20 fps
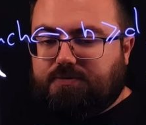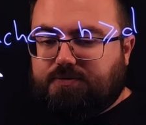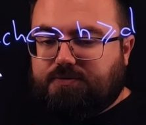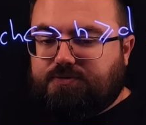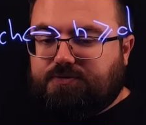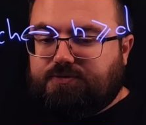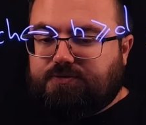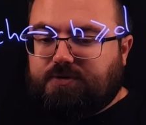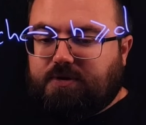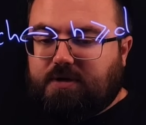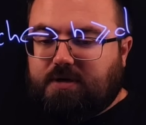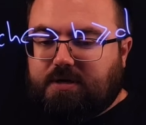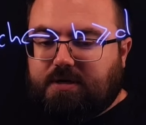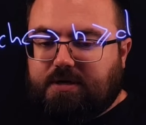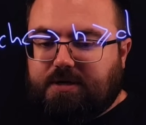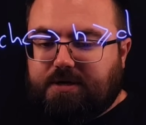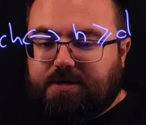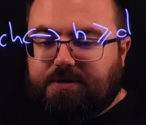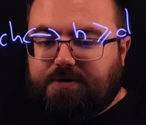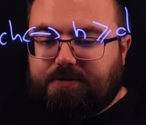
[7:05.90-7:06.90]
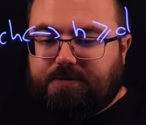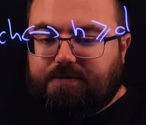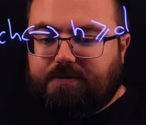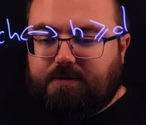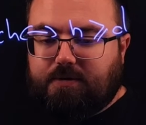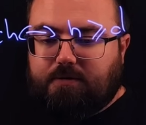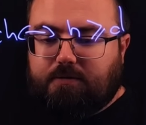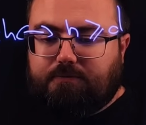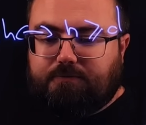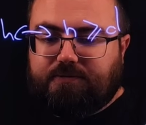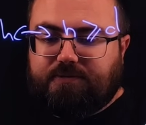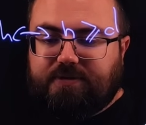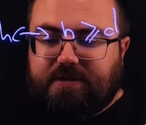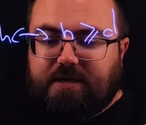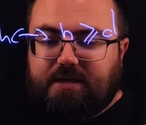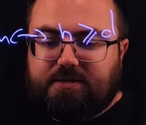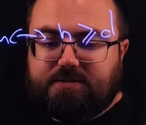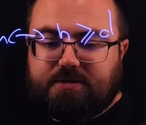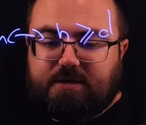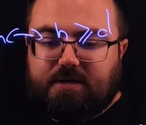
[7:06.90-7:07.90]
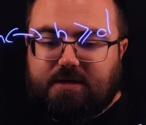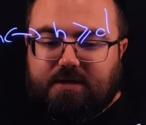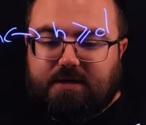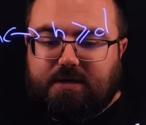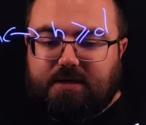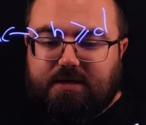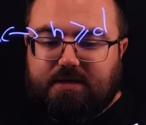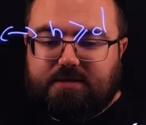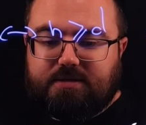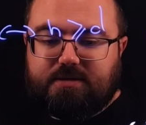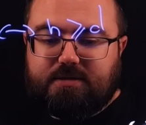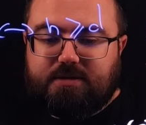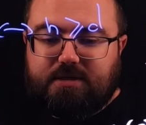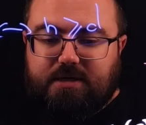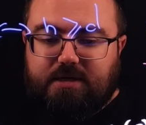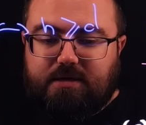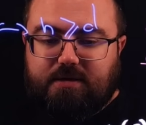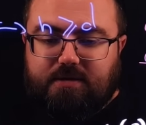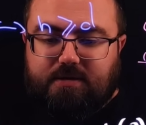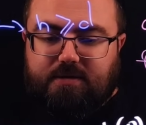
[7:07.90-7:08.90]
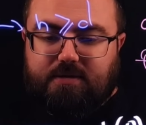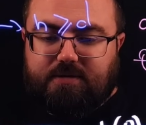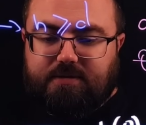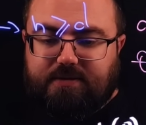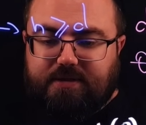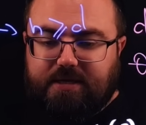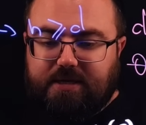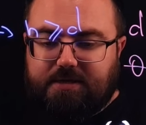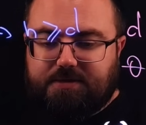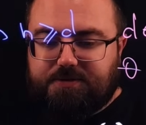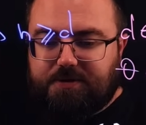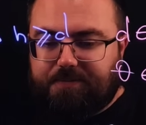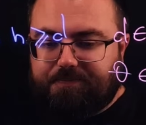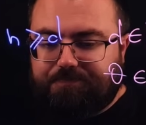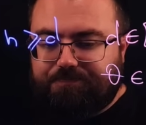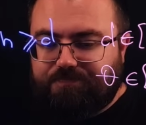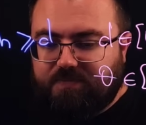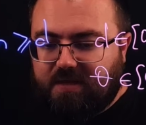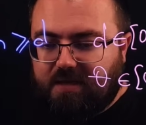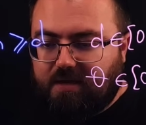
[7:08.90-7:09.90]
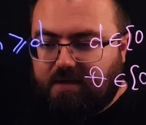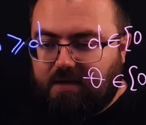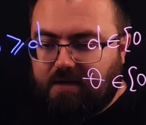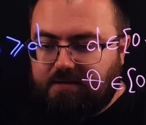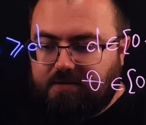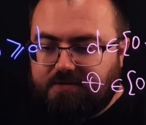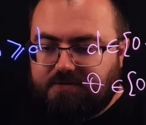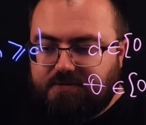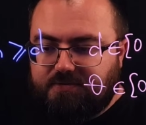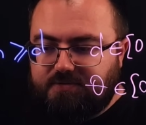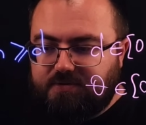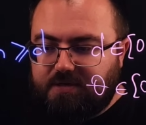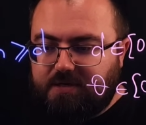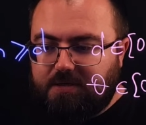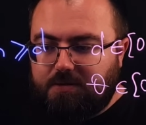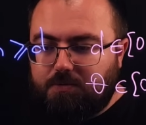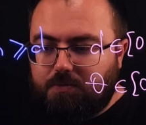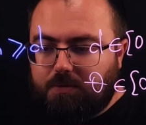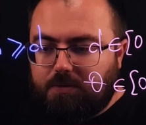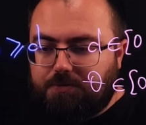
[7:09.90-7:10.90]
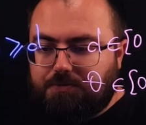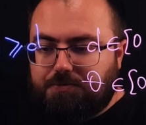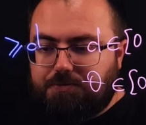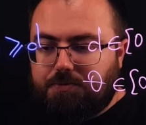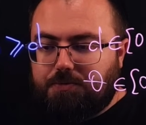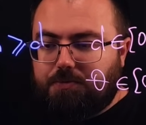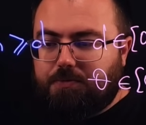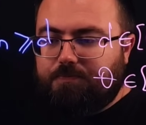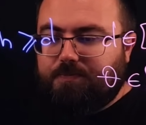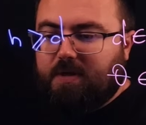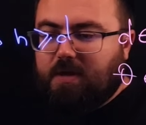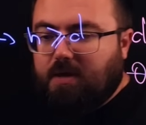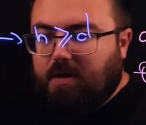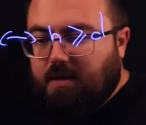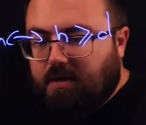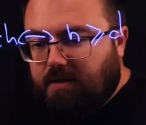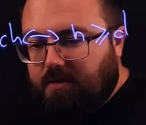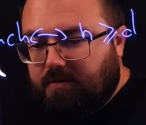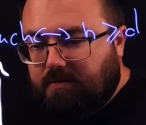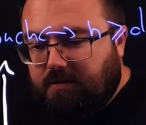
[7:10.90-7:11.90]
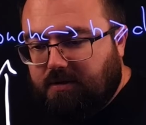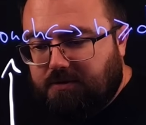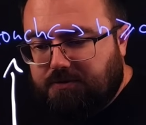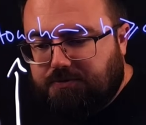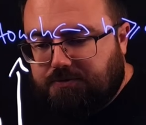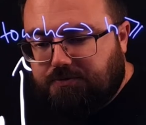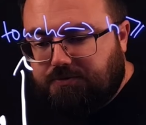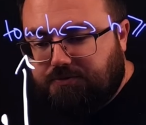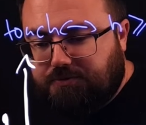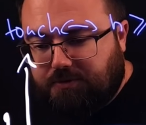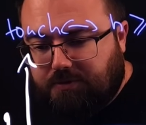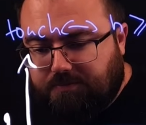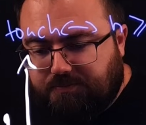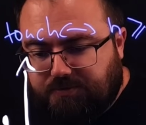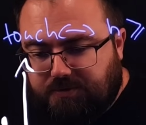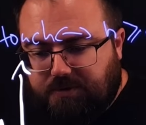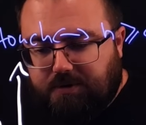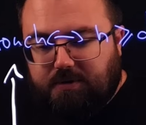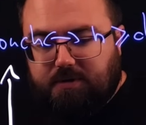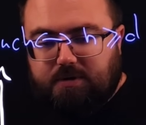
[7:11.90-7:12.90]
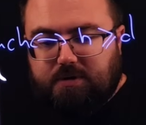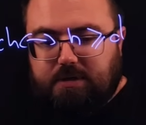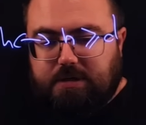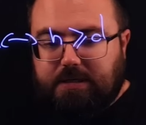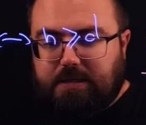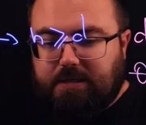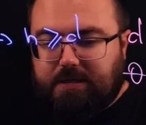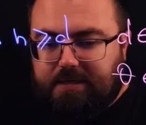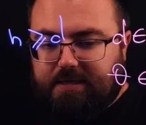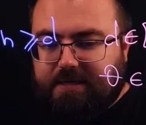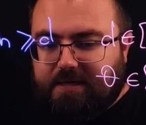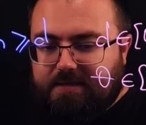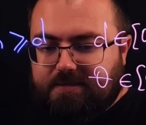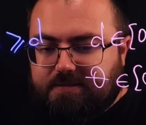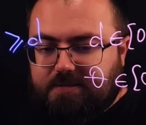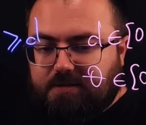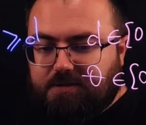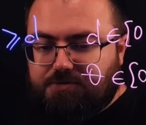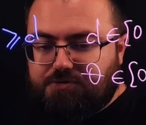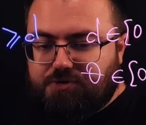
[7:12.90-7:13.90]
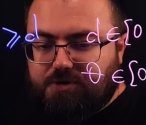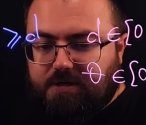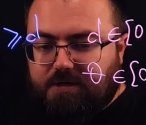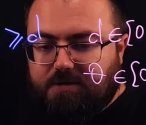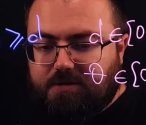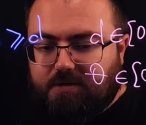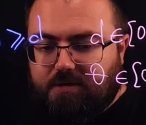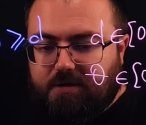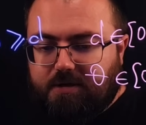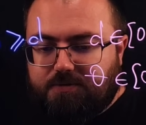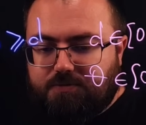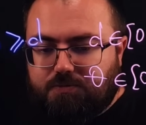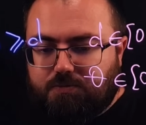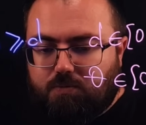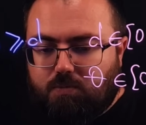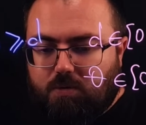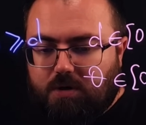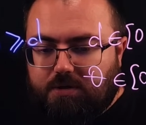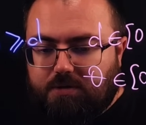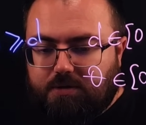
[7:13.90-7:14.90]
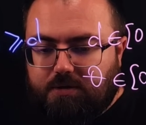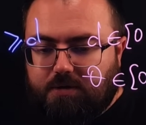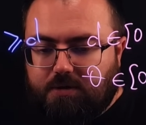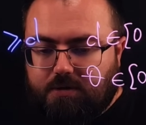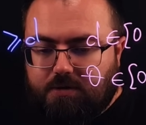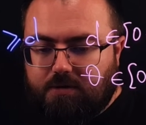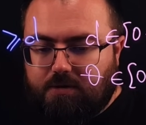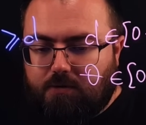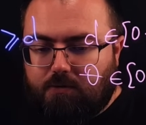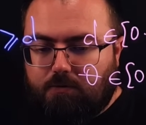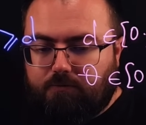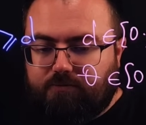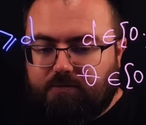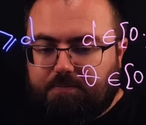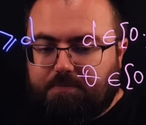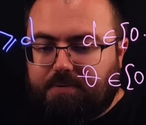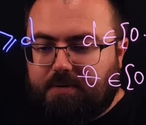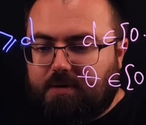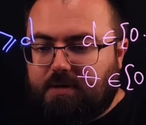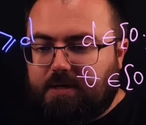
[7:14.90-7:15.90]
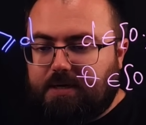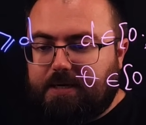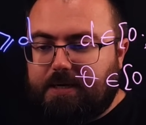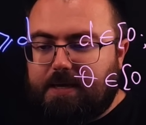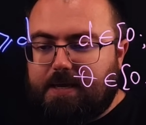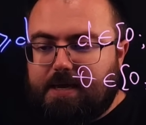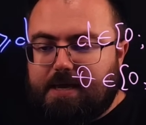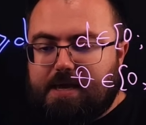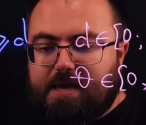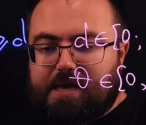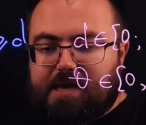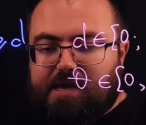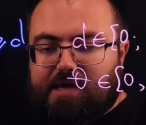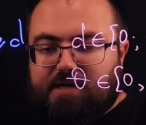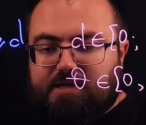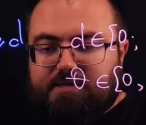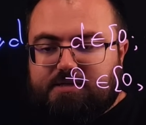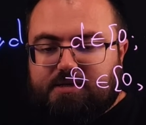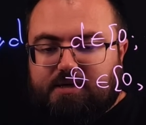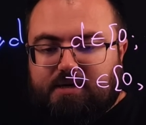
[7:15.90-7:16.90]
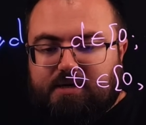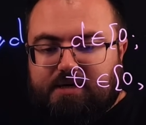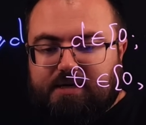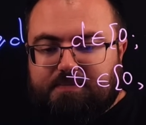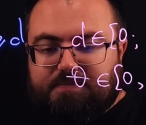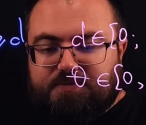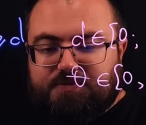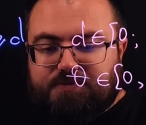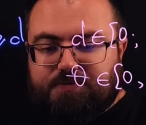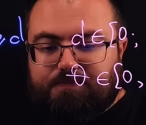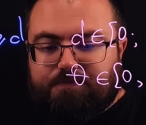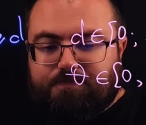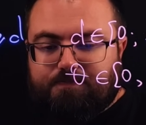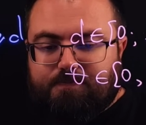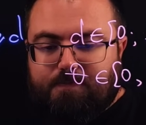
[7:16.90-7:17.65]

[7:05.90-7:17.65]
sine of theta d theta. And this is equal to these terms here. Cancel each other, it's 1 over pi times